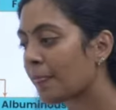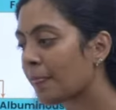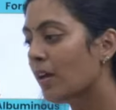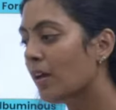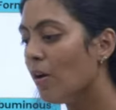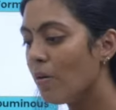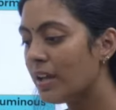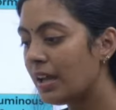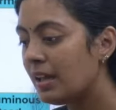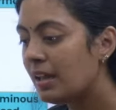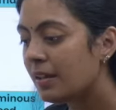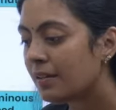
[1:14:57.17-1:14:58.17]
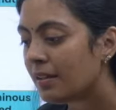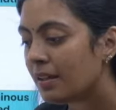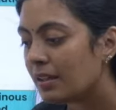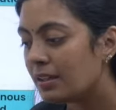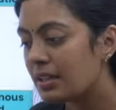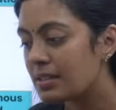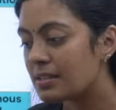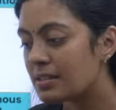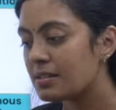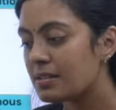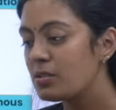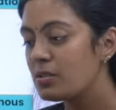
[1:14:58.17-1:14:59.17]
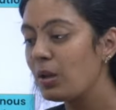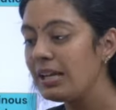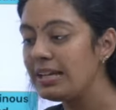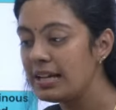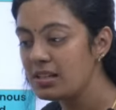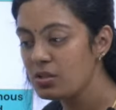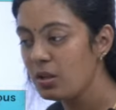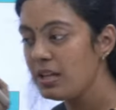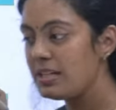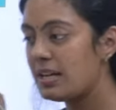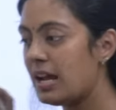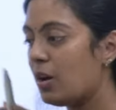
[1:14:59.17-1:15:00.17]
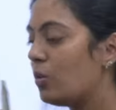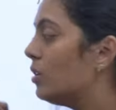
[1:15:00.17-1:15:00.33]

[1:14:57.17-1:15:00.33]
Okay, yes, solitaire Rahul.